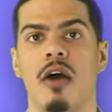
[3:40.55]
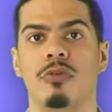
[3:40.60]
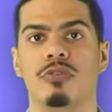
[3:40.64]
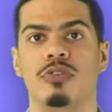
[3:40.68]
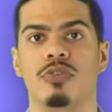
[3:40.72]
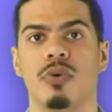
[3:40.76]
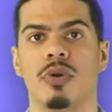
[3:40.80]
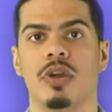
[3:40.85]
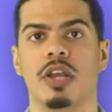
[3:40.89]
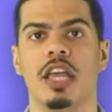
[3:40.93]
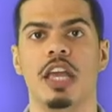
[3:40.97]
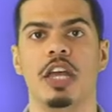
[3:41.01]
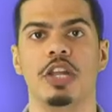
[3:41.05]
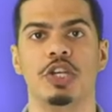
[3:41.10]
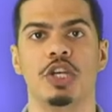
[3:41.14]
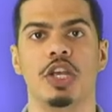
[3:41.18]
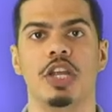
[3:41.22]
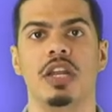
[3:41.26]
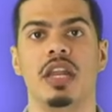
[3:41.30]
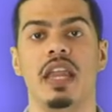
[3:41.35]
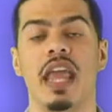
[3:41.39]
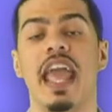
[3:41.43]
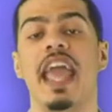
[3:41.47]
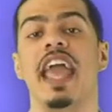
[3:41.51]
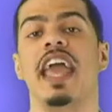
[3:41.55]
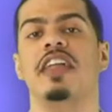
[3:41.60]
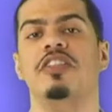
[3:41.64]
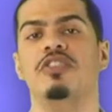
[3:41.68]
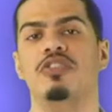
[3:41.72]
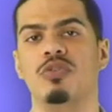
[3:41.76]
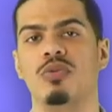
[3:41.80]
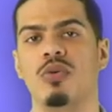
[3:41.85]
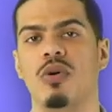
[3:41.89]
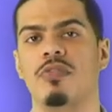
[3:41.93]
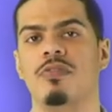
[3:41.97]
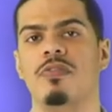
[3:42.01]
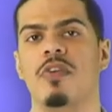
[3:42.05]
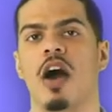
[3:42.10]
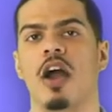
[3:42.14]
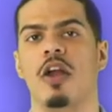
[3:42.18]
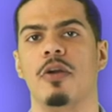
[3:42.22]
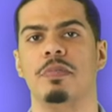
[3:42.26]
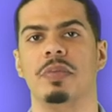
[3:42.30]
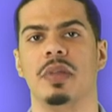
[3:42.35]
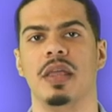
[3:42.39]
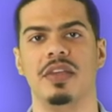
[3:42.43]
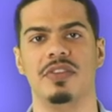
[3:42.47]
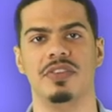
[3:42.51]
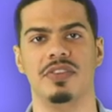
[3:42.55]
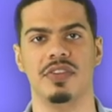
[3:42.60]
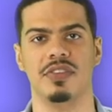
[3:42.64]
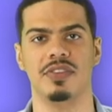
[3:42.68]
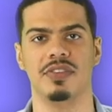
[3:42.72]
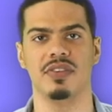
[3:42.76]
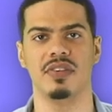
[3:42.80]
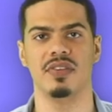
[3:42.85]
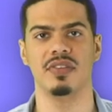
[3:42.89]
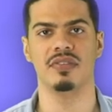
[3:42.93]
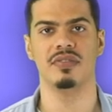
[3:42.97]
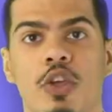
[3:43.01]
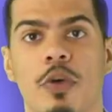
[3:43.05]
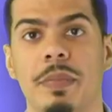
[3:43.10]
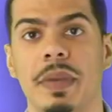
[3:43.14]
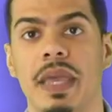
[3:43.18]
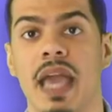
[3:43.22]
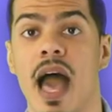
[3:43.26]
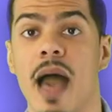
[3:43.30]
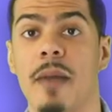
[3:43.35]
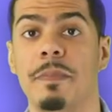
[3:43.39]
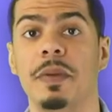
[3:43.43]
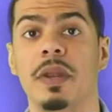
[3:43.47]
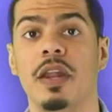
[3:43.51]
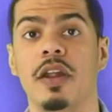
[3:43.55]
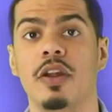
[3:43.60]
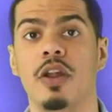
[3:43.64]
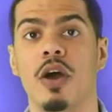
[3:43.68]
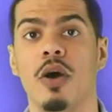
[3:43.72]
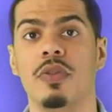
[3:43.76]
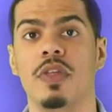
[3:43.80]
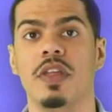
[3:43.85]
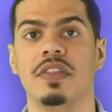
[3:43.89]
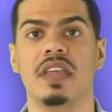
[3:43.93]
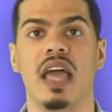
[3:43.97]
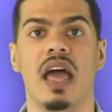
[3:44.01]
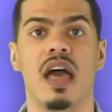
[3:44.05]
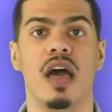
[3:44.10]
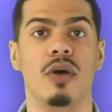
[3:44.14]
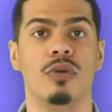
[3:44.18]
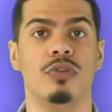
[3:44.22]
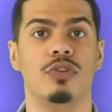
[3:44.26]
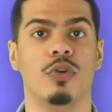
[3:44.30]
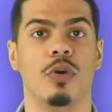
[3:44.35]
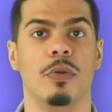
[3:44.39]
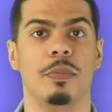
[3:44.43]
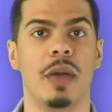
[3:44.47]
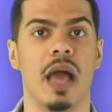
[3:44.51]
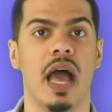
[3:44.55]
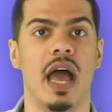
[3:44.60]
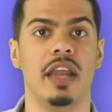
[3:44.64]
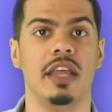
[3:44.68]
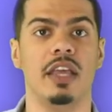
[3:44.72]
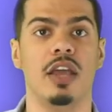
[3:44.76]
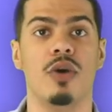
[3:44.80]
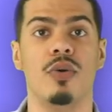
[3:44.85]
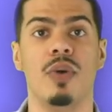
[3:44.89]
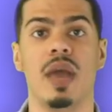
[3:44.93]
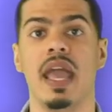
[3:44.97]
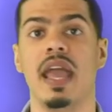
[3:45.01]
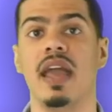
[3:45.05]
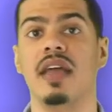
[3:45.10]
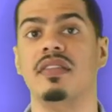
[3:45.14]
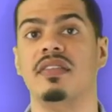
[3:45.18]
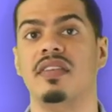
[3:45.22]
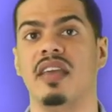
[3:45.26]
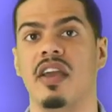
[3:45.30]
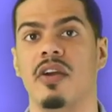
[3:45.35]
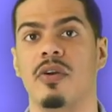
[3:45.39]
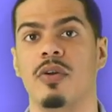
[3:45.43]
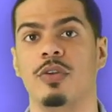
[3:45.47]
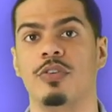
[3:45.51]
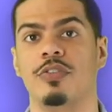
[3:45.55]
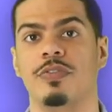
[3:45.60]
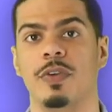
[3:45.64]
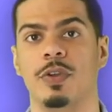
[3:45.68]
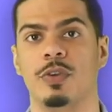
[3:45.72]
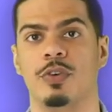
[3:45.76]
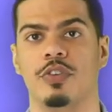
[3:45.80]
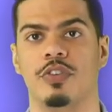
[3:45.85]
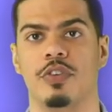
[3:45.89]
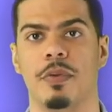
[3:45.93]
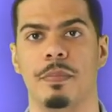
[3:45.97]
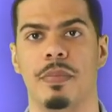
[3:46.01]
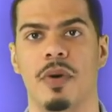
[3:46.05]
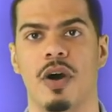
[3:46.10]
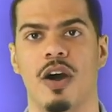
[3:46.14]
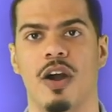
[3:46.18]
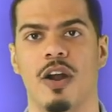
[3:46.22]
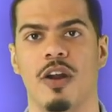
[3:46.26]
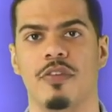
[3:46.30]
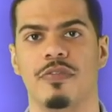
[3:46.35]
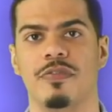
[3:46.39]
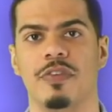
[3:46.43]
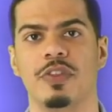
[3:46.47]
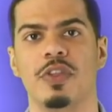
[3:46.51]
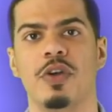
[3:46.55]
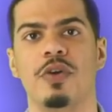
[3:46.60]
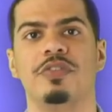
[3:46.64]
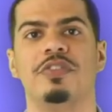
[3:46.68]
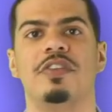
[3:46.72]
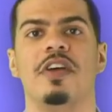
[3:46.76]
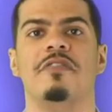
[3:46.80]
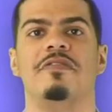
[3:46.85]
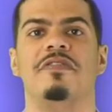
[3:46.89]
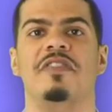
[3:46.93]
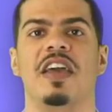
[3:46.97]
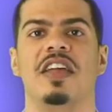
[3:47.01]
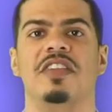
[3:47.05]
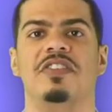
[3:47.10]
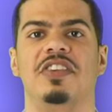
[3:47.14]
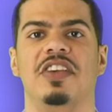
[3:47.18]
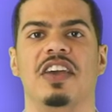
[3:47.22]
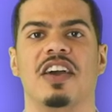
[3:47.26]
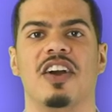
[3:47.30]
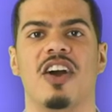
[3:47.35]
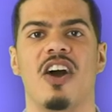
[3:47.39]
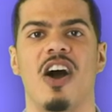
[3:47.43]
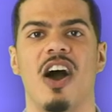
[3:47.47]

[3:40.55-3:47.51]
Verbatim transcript: outdoor kitchen, and dual fireplaces. You'll be happy to know that the outdoor patio and terrace features a bar for those that fancy a